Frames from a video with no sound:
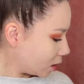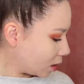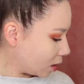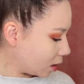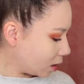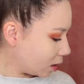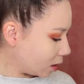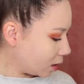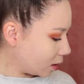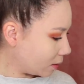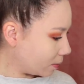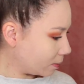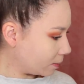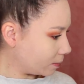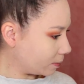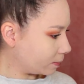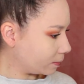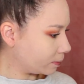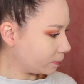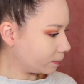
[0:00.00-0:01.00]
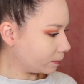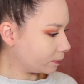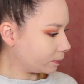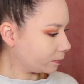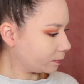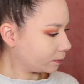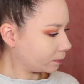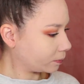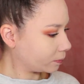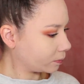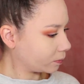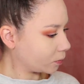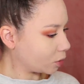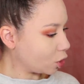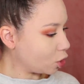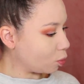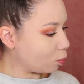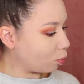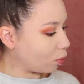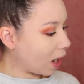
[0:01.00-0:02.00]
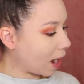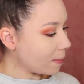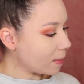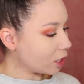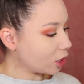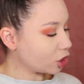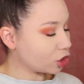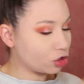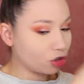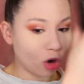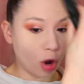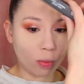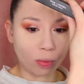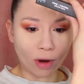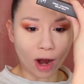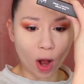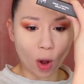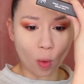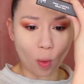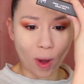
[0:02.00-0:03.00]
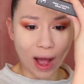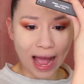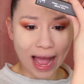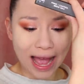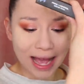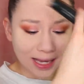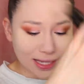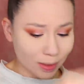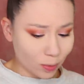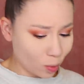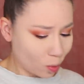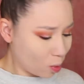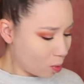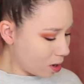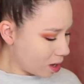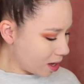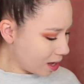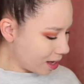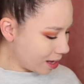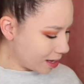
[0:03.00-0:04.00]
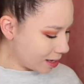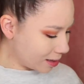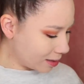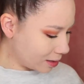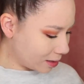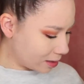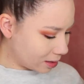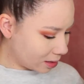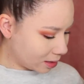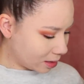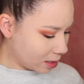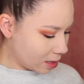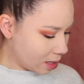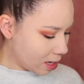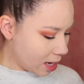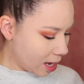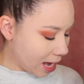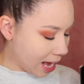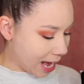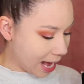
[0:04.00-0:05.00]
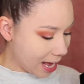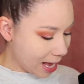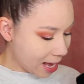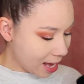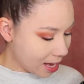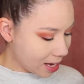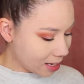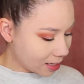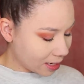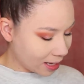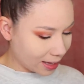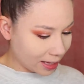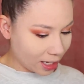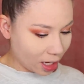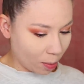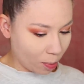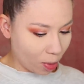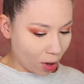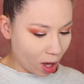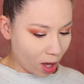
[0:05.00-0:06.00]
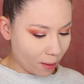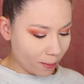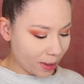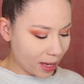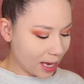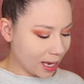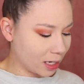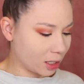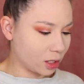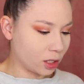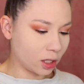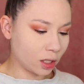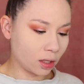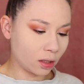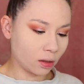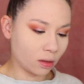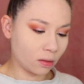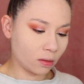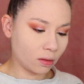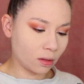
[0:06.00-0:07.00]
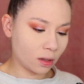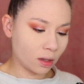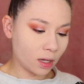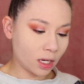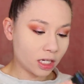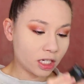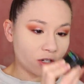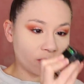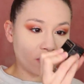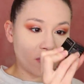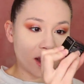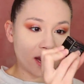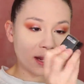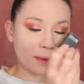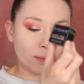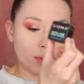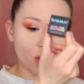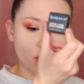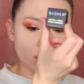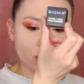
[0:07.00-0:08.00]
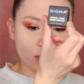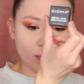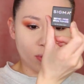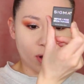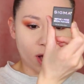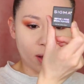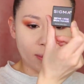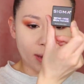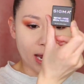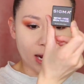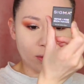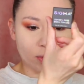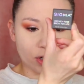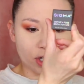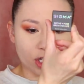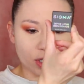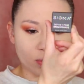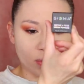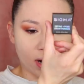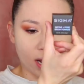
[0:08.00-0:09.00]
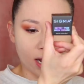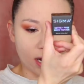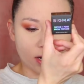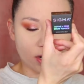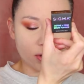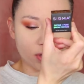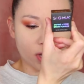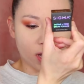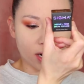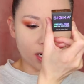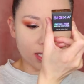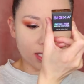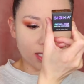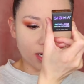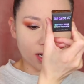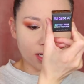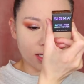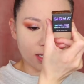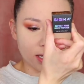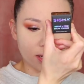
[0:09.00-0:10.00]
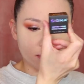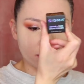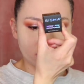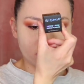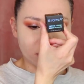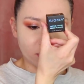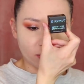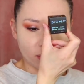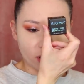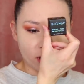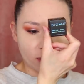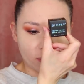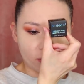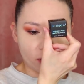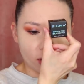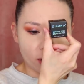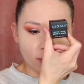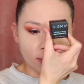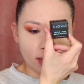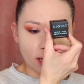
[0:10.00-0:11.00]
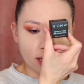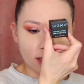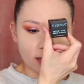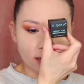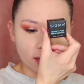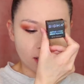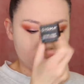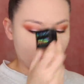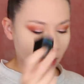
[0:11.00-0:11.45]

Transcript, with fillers: Um, Ooh, Prime and Control Brow Wax? What? And I think a pomade too. Define and Pose pomade, which is what I used Anastasia Dip Brow pomade.